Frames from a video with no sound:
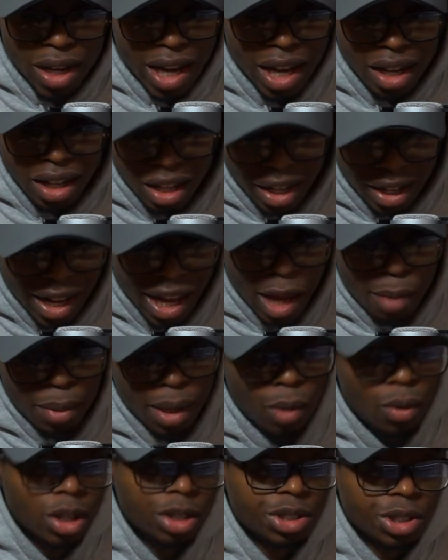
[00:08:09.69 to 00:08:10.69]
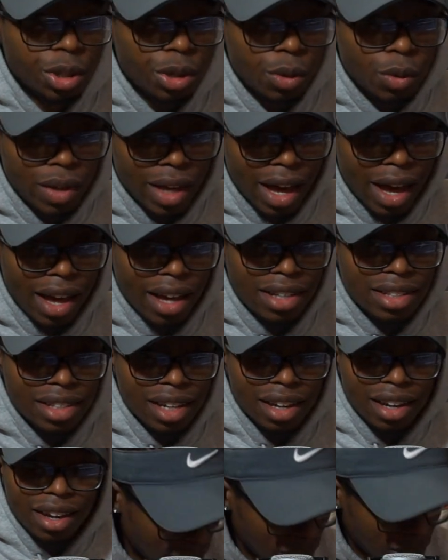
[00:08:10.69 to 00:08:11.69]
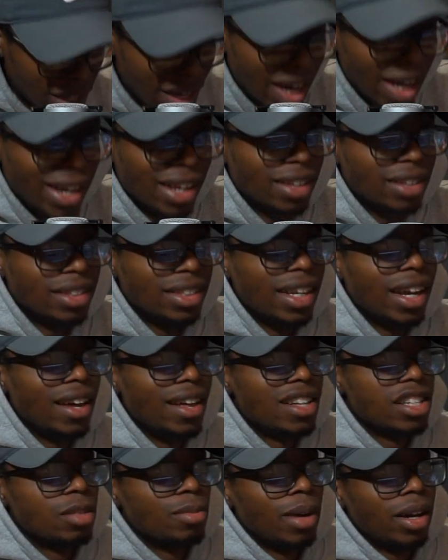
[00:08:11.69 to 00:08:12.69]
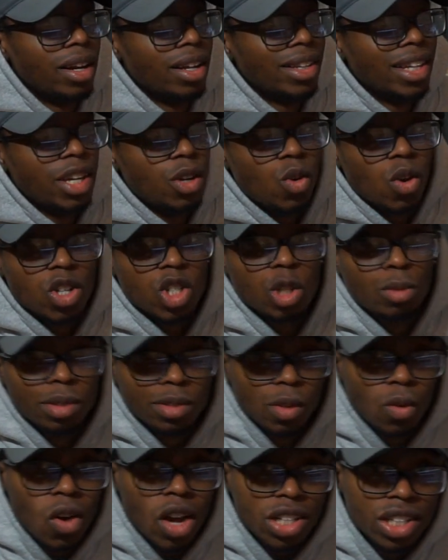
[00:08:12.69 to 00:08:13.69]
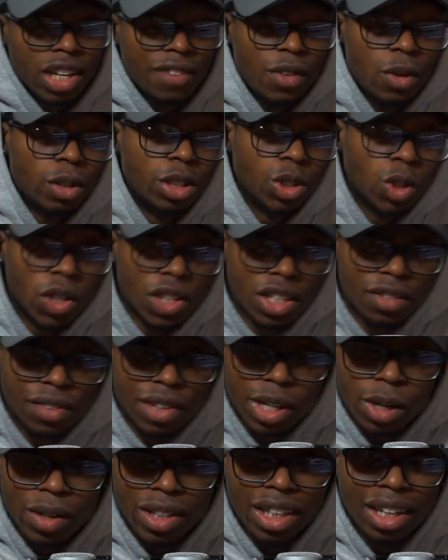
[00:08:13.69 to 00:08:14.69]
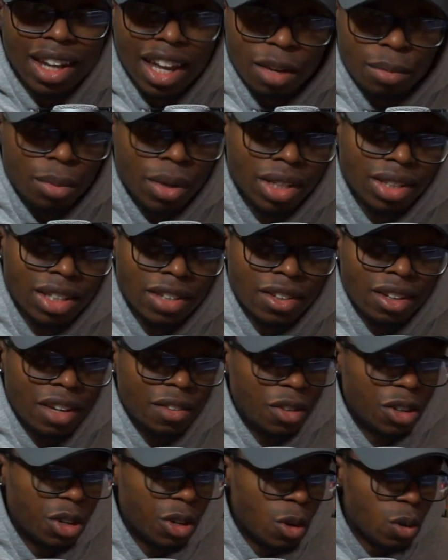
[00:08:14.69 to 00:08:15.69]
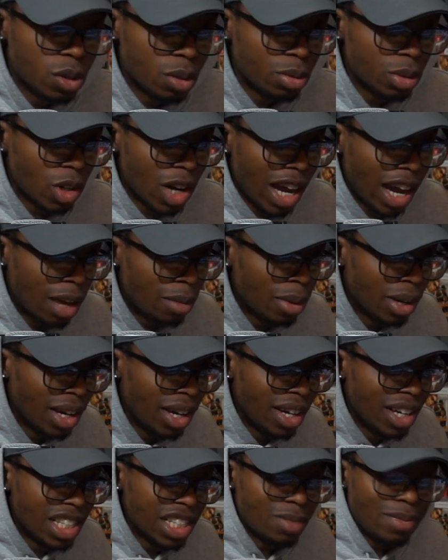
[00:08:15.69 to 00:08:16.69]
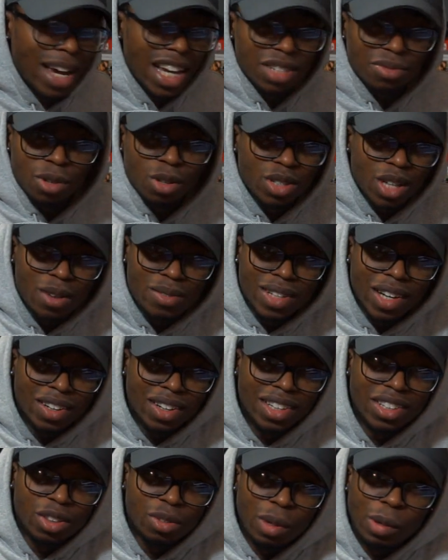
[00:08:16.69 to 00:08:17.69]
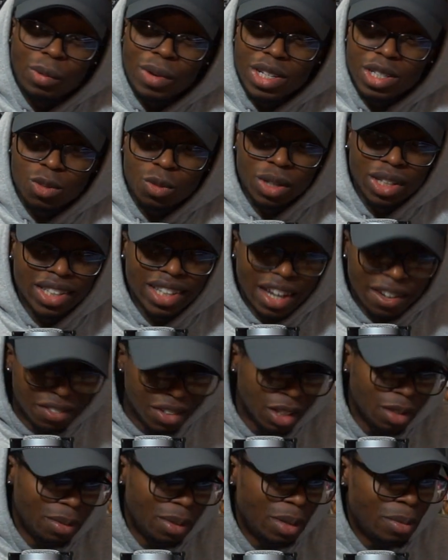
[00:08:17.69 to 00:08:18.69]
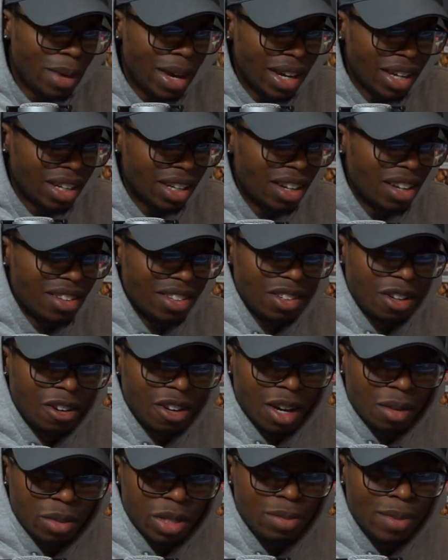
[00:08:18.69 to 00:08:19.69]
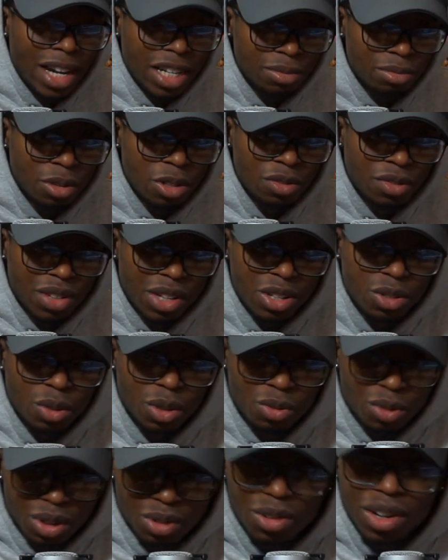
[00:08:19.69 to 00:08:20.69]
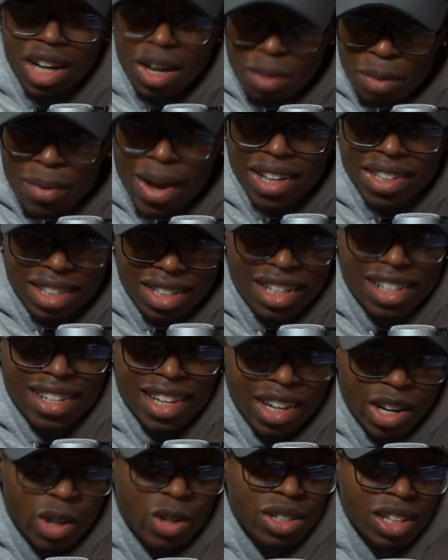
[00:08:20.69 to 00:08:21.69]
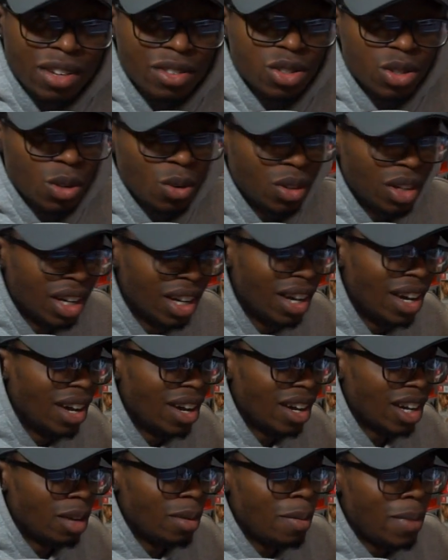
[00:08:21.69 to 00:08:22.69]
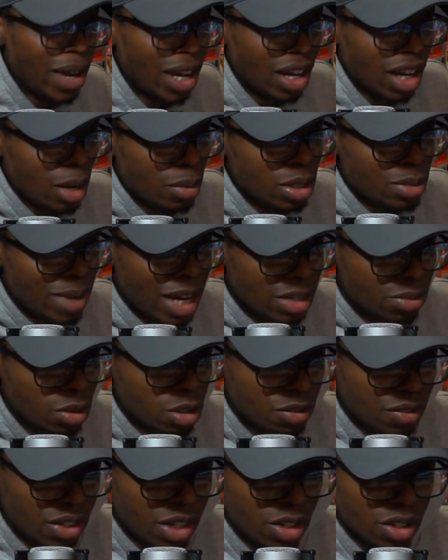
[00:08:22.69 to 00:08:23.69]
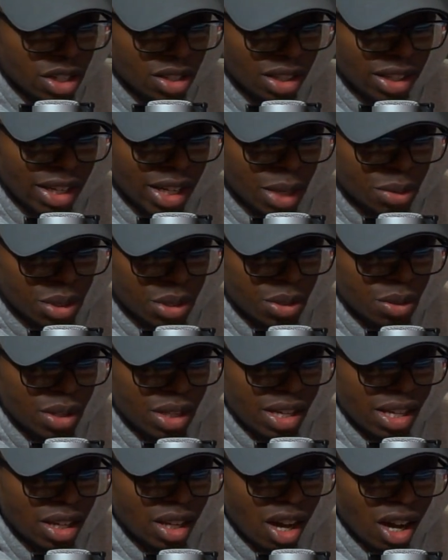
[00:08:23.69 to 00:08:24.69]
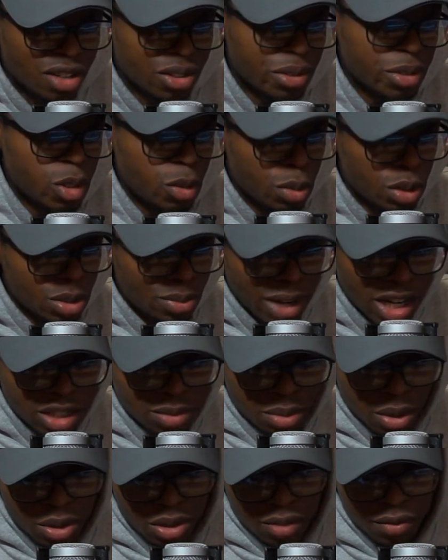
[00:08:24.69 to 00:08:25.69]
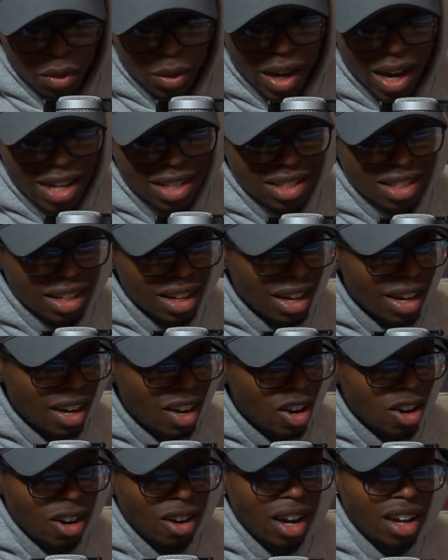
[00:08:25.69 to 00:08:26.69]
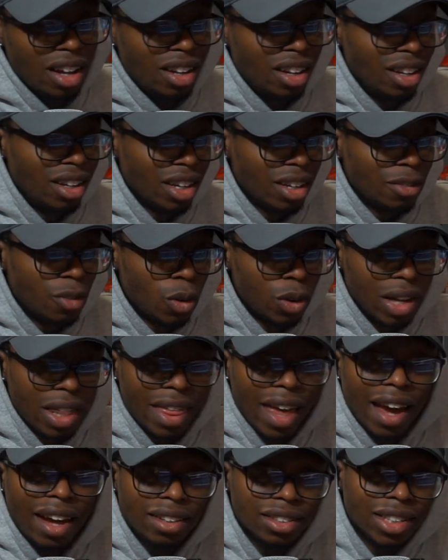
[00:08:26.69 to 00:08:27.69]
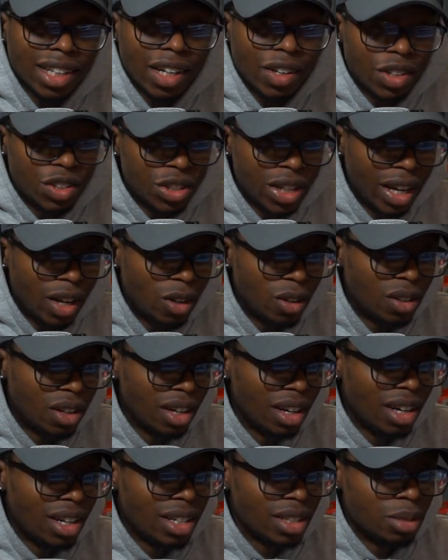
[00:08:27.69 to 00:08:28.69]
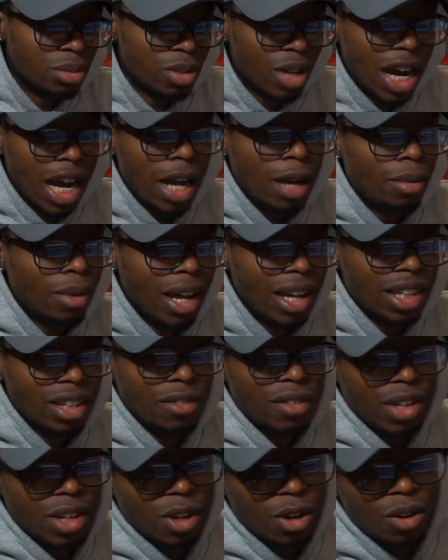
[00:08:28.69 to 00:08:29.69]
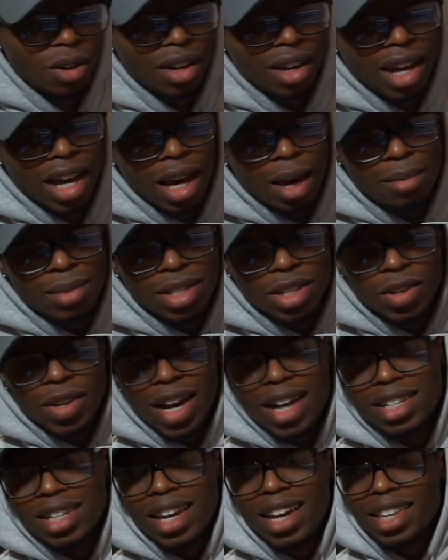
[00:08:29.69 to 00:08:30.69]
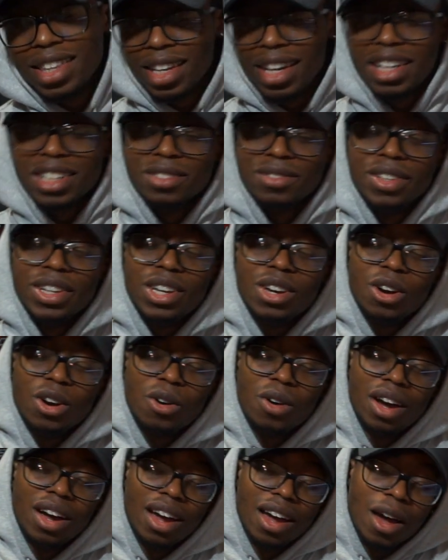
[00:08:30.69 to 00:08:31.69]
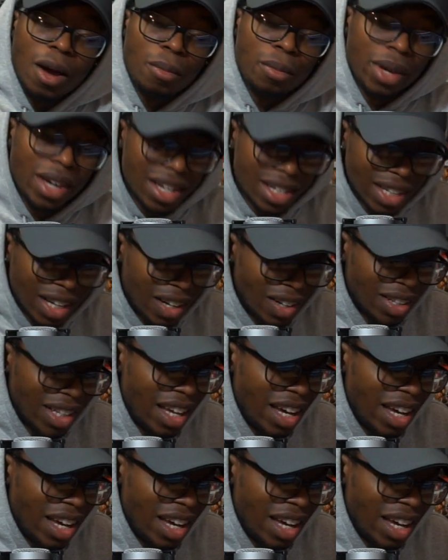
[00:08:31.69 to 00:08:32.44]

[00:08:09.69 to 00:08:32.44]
I got a lot of gameplay I want to show you guys. And yeah, that's about it. Thank you all so much for watching. If you enjoyed this video, hit the like button. If you're new, subscribe. Smash Bros comes out in 3 weeks, so we're definitely be making a couple Smash Bros videos. We're coming back to Nintendo stuff soon. Gonna be making a couple Smash Bros videos leading up to the launch of Super Smash Bros. If you guys are looking forward to that, check out the channel, subscribe, like the video. I'm gonna see you guys in the next video. Peace out.